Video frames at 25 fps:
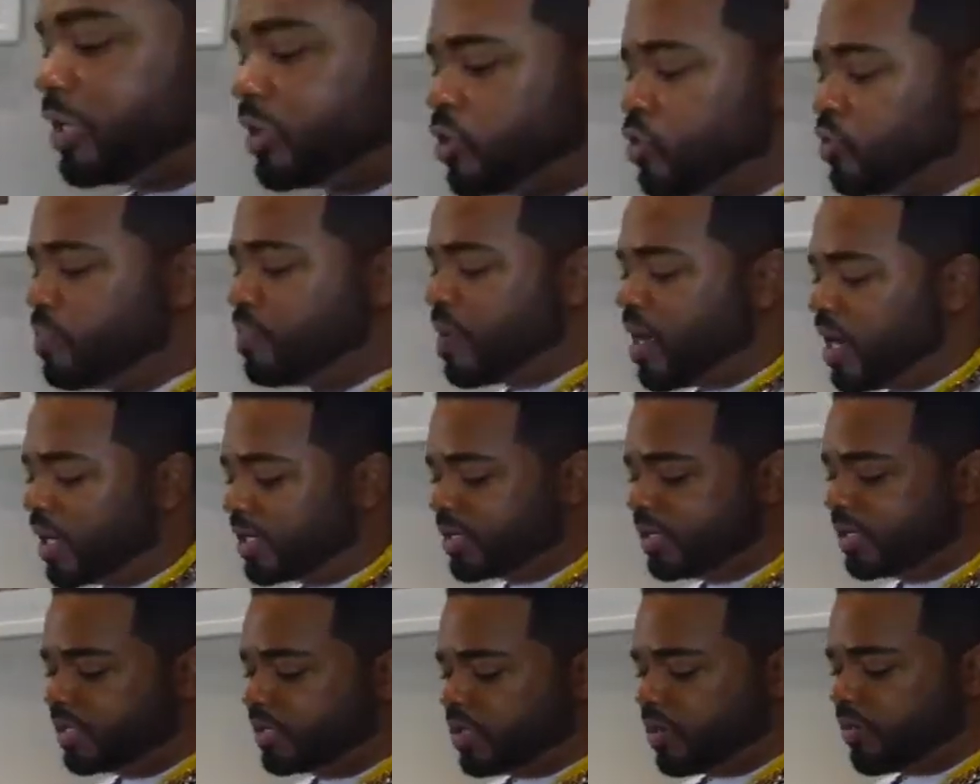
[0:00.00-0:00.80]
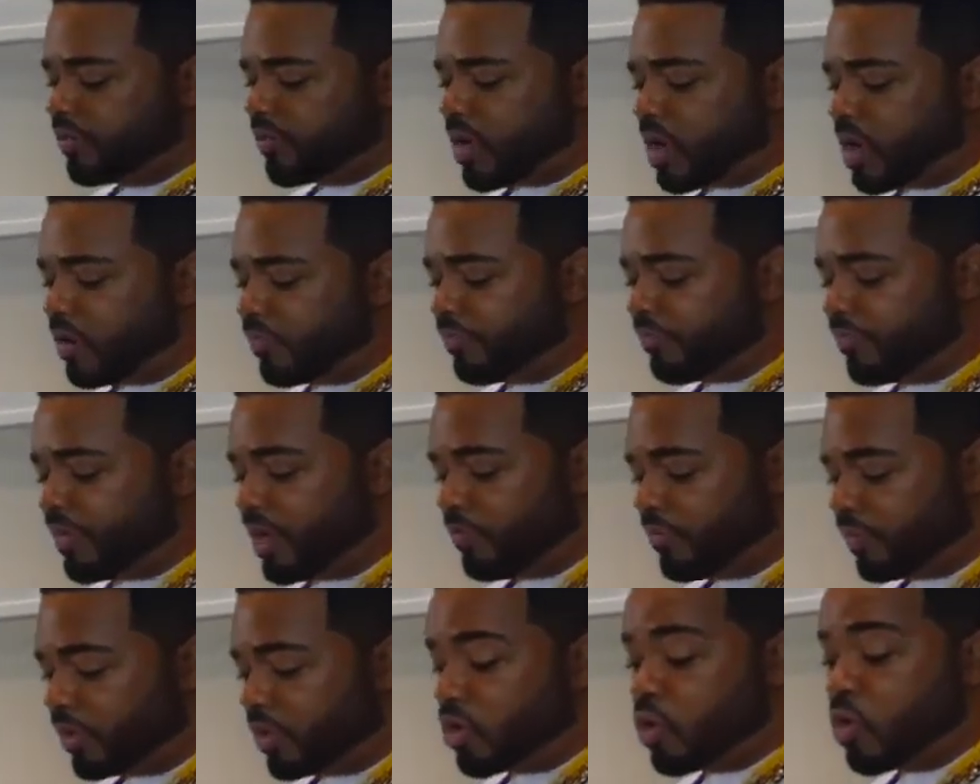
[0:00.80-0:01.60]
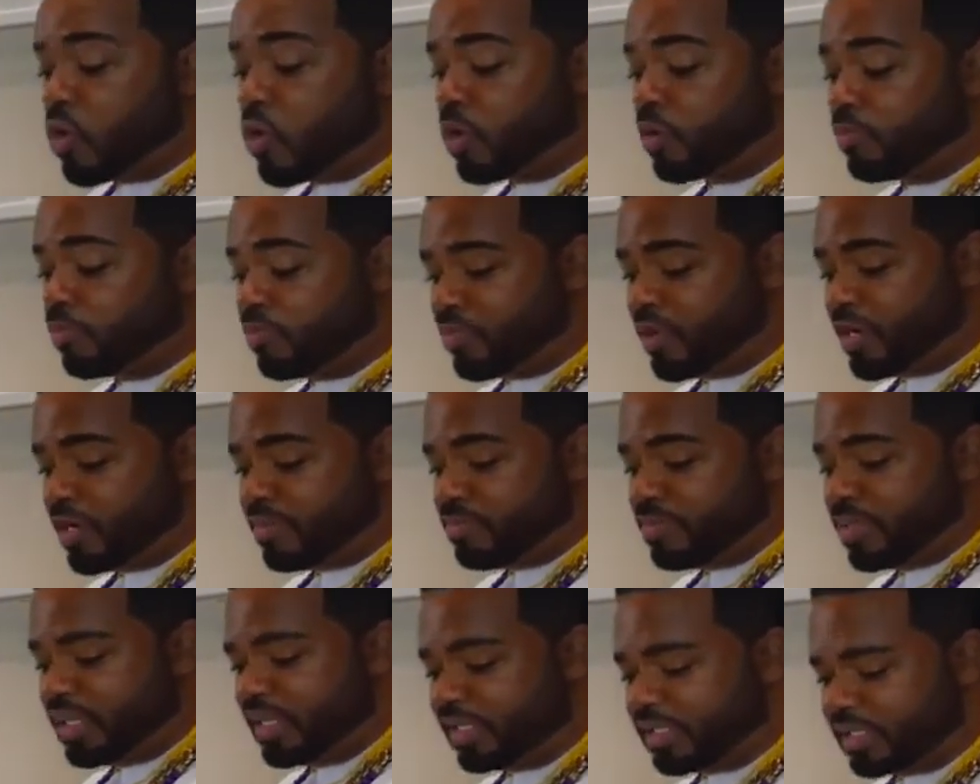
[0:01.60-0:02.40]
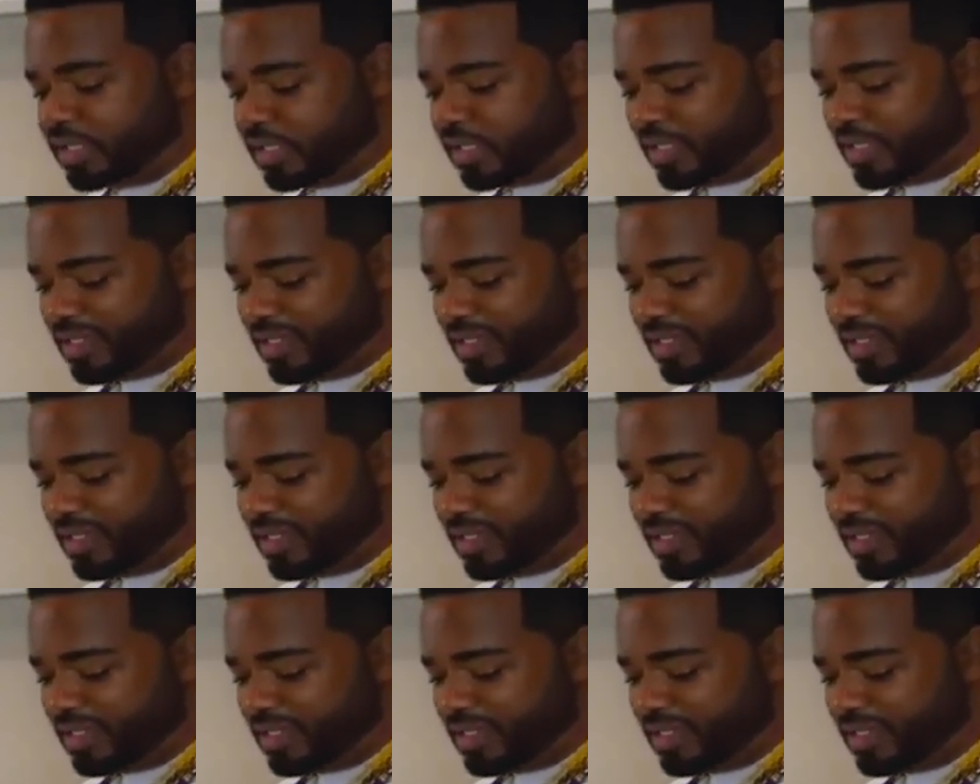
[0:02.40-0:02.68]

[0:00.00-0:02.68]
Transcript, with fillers: two boxes of our favorite cornbread mix.